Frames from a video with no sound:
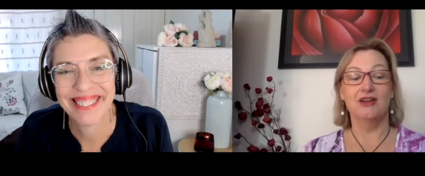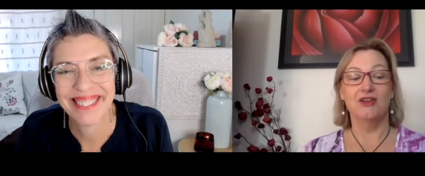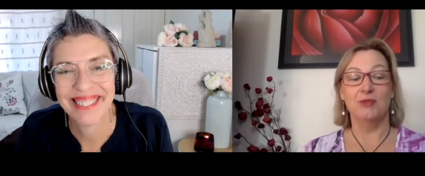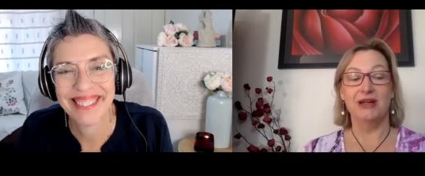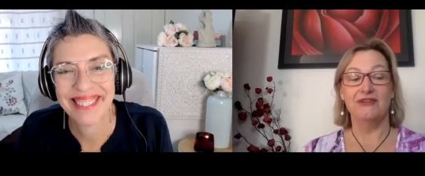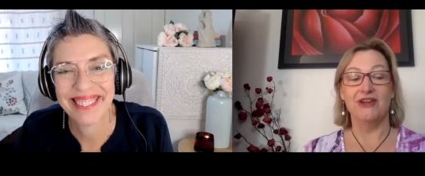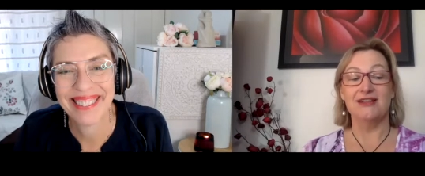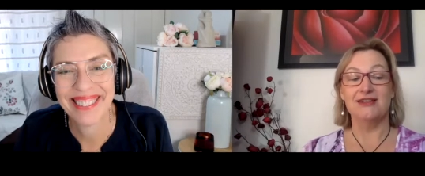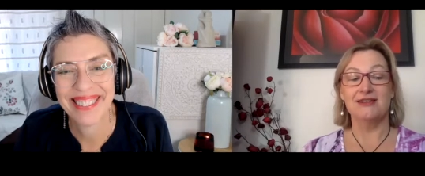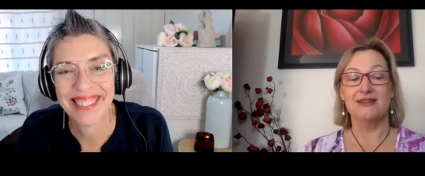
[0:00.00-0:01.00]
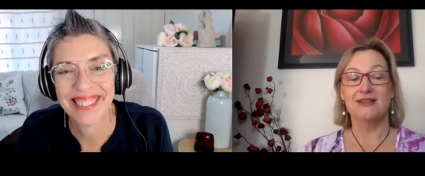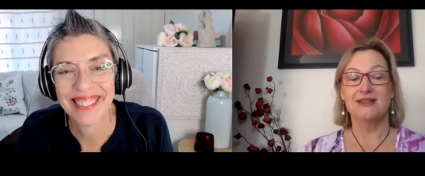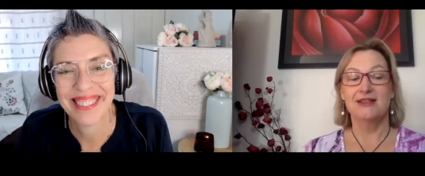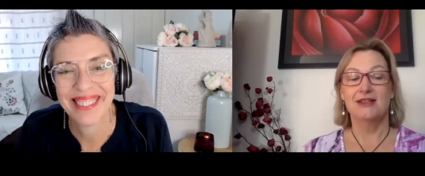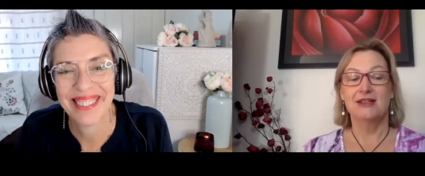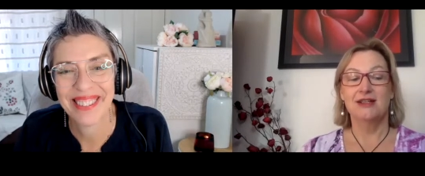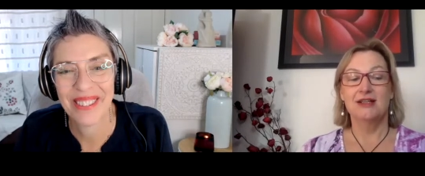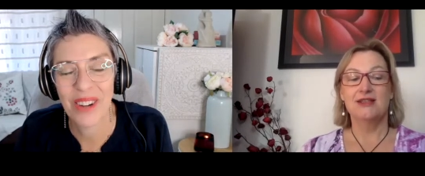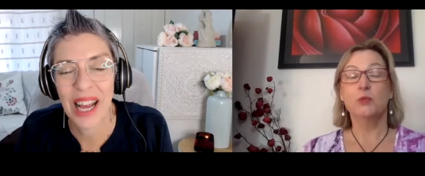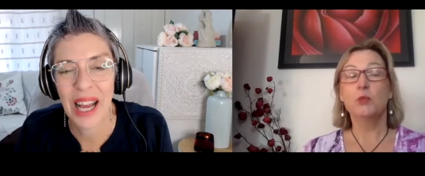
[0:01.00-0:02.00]
Speaker 1: of my face. Wow.
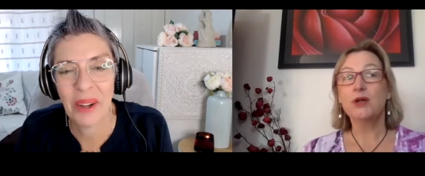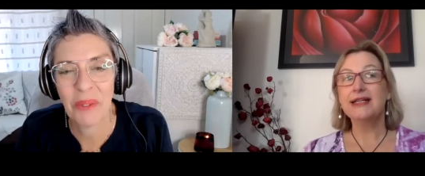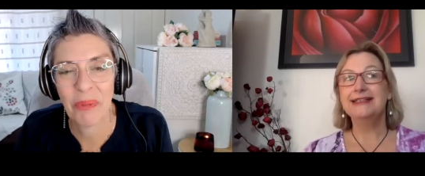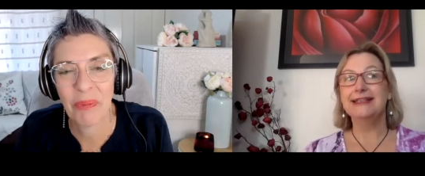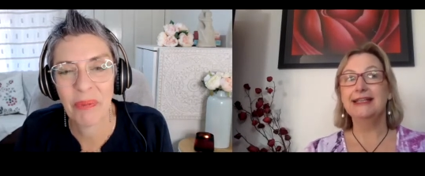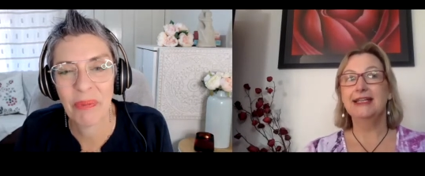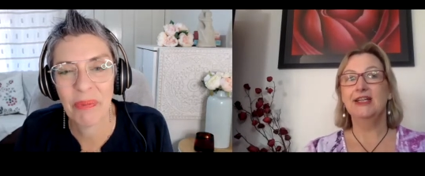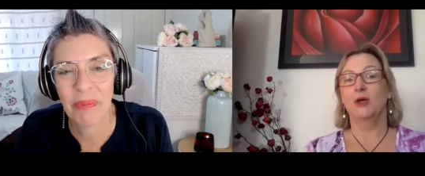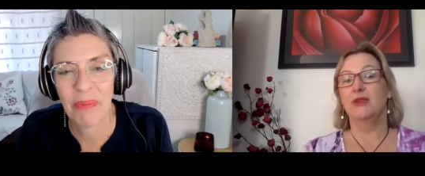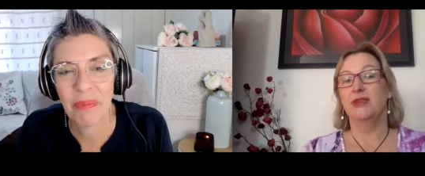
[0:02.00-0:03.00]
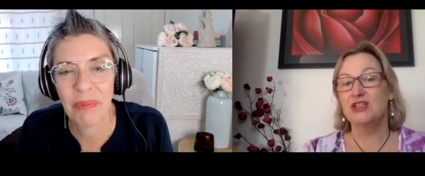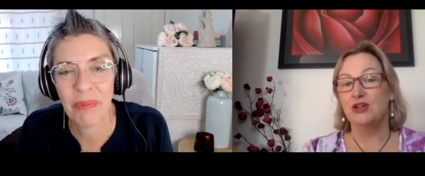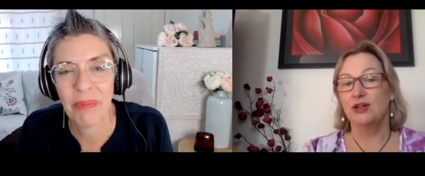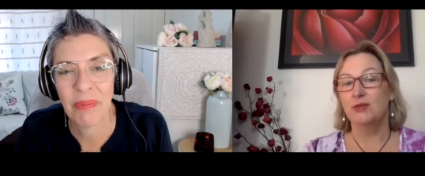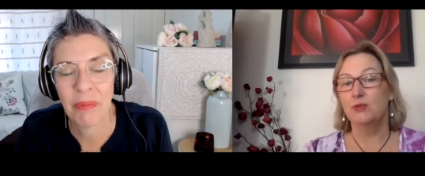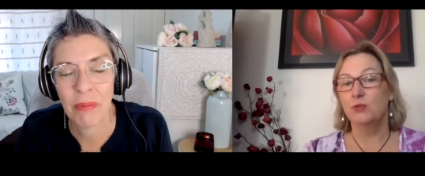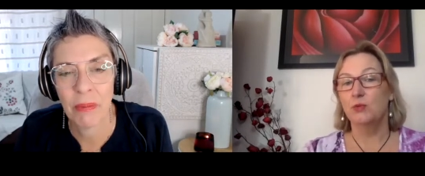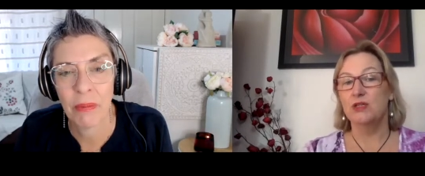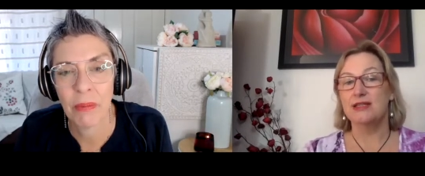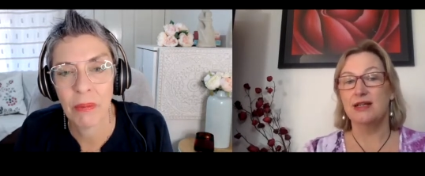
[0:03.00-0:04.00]
So what I didn't know at that time
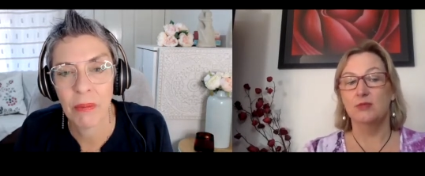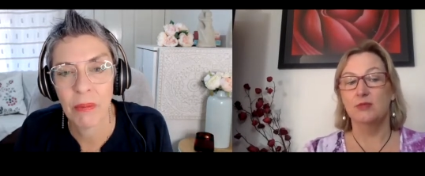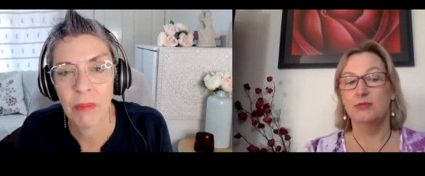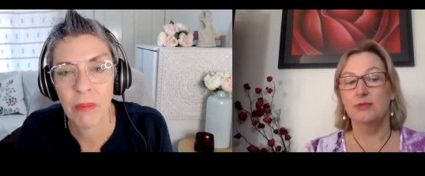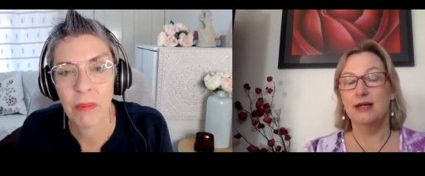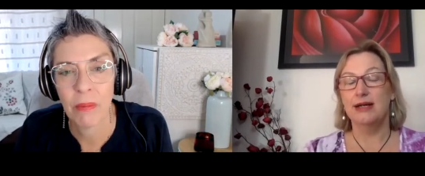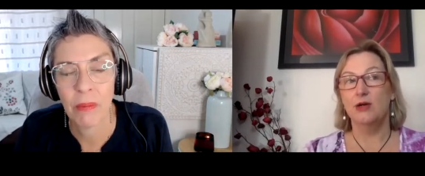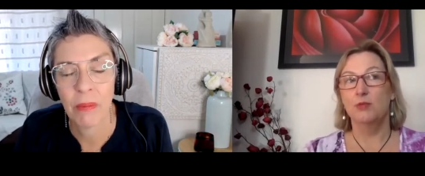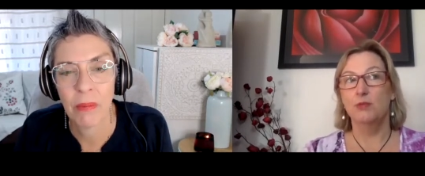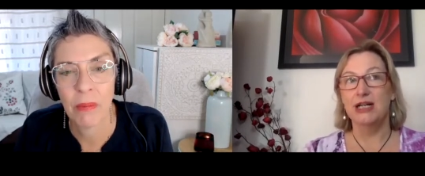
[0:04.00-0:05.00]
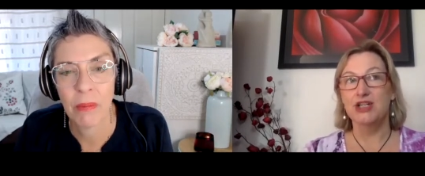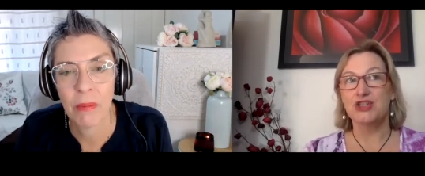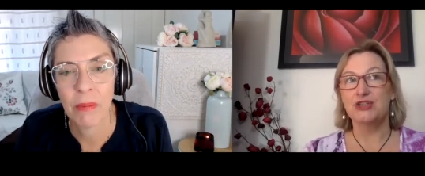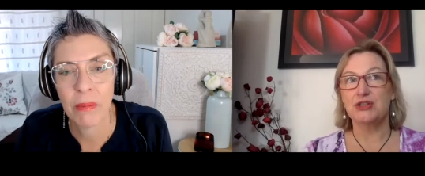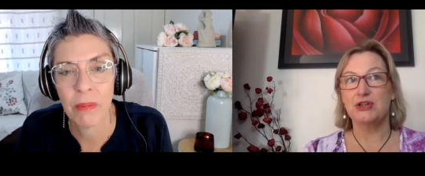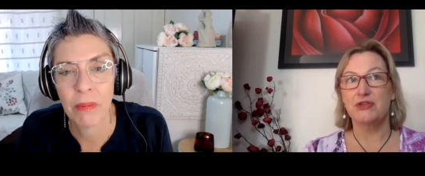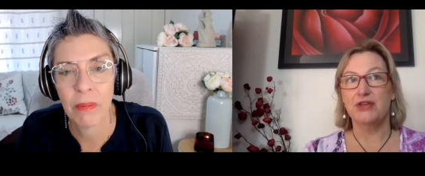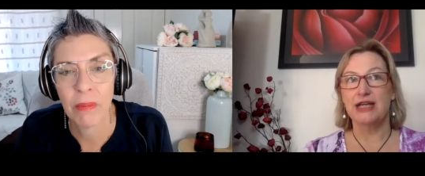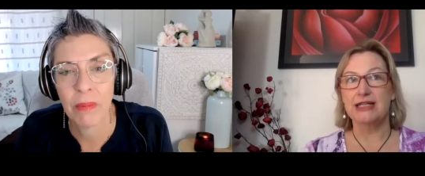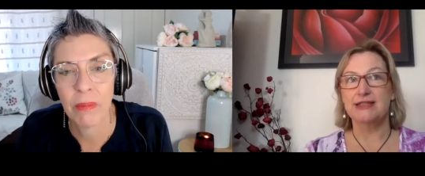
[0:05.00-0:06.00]
was how how much
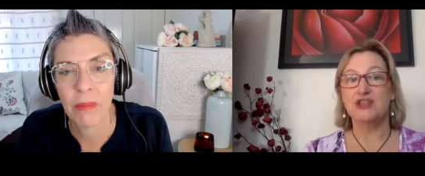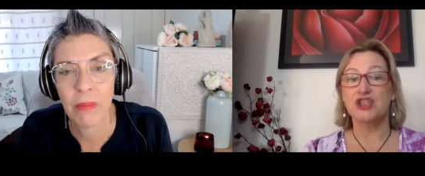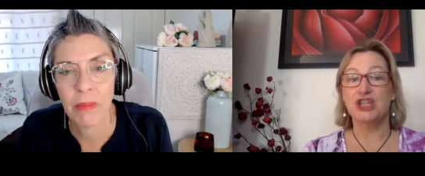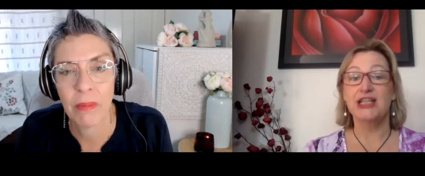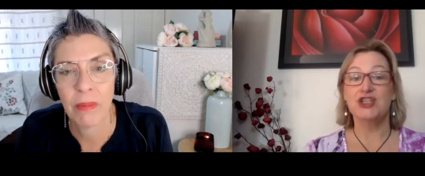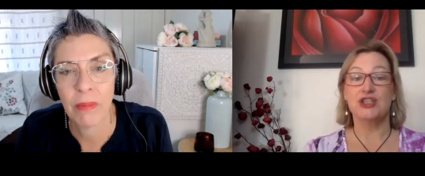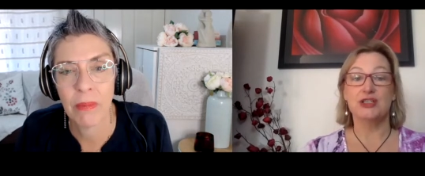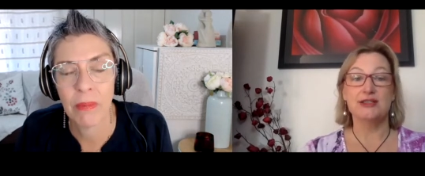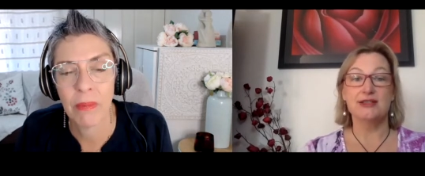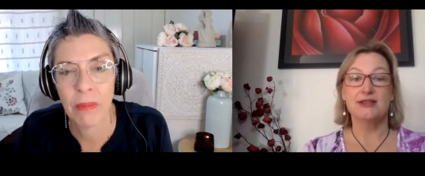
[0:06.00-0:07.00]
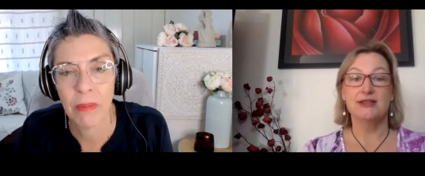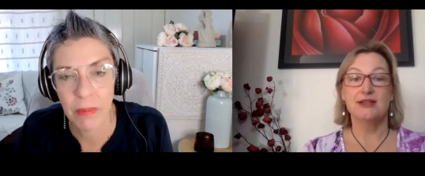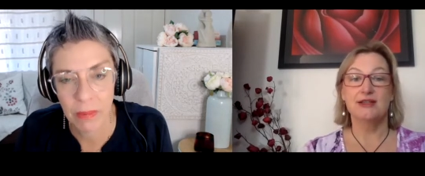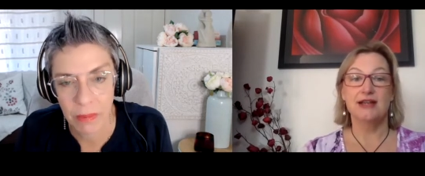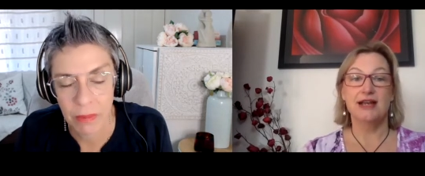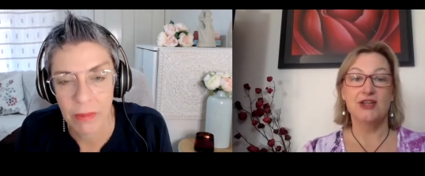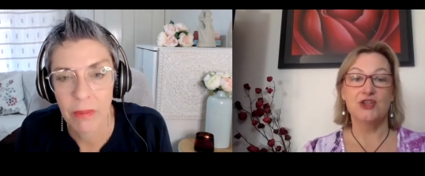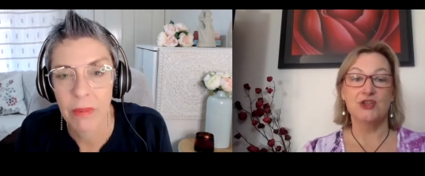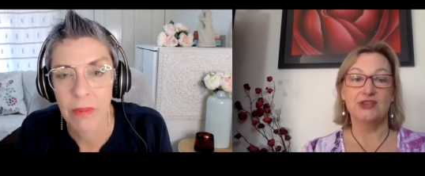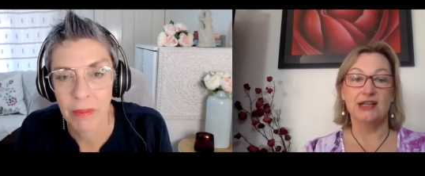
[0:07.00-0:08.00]
that changes as you
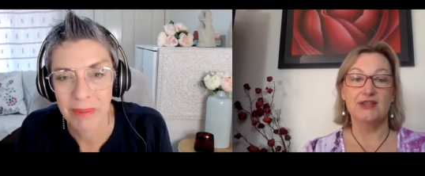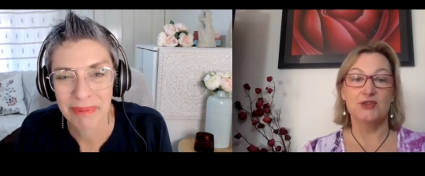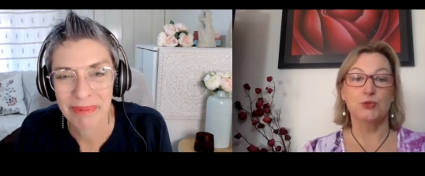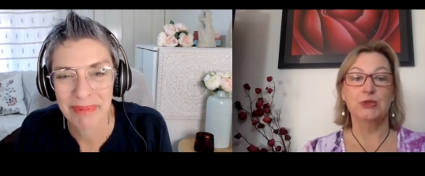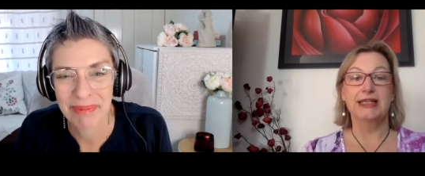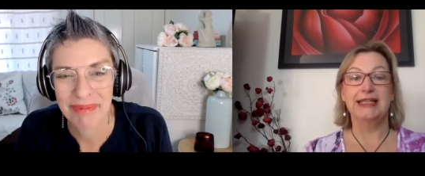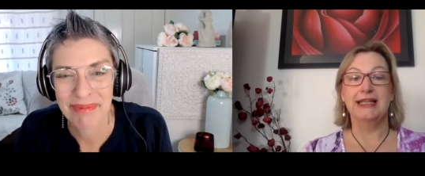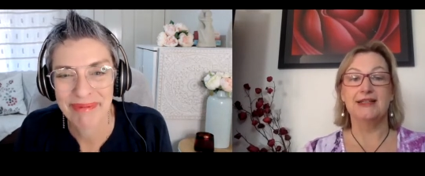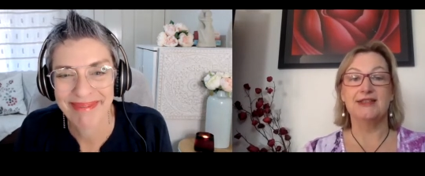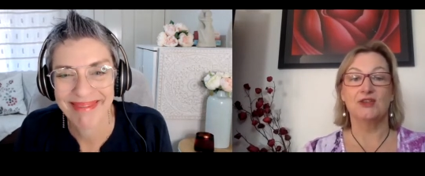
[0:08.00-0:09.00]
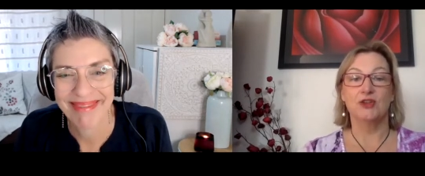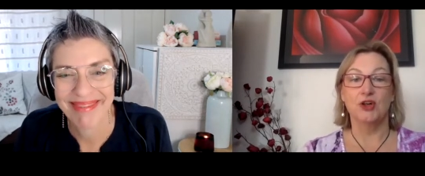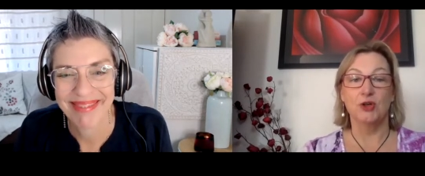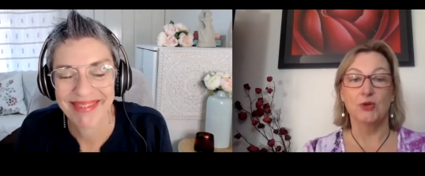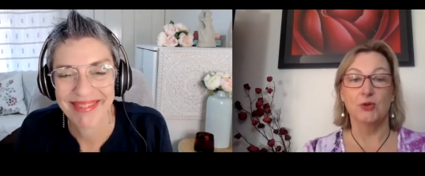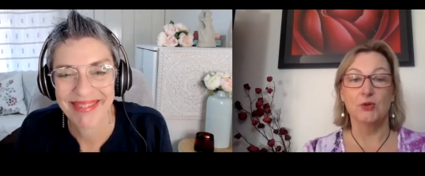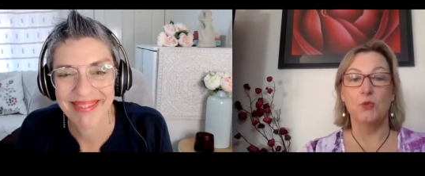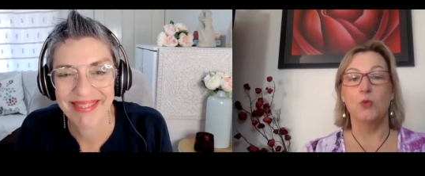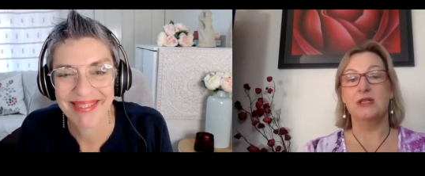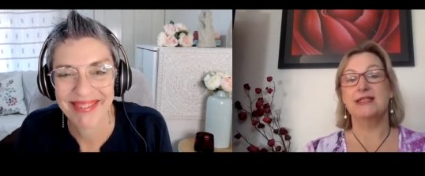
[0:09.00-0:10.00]
start to really get to know
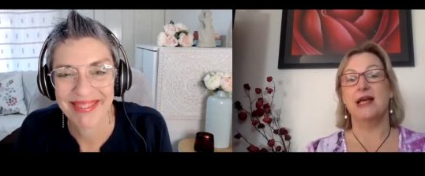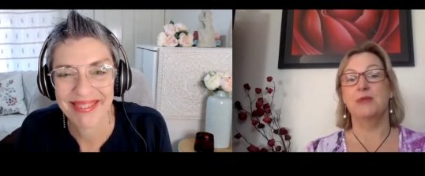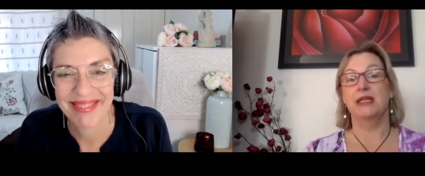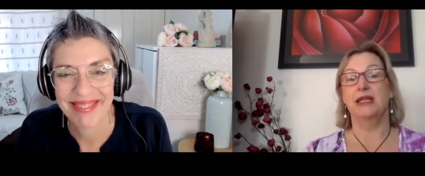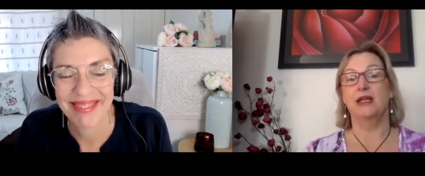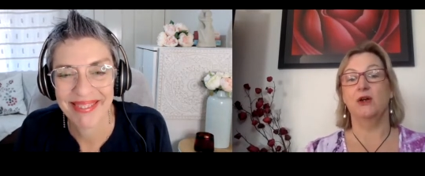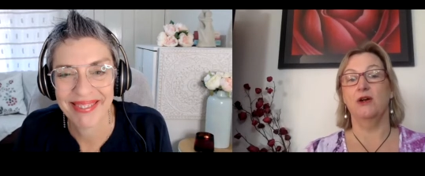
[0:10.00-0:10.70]
what's happening